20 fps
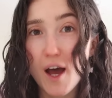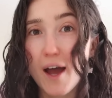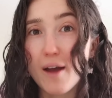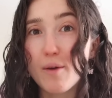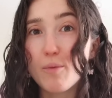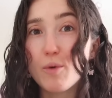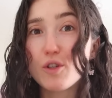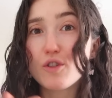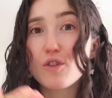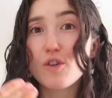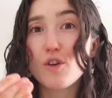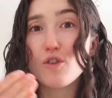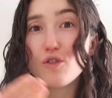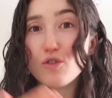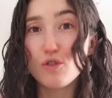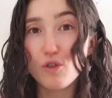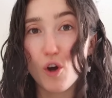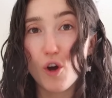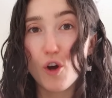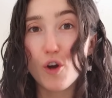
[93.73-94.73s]
I was
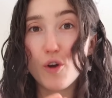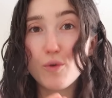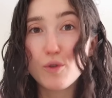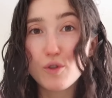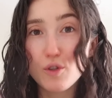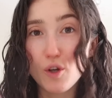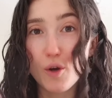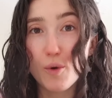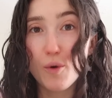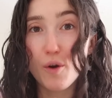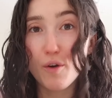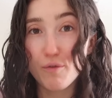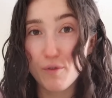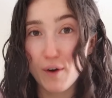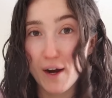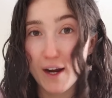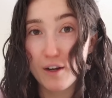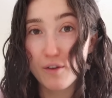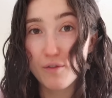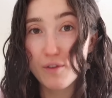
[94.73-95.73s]
so, so
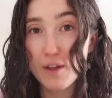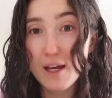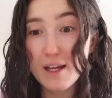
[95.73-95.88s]
afraid of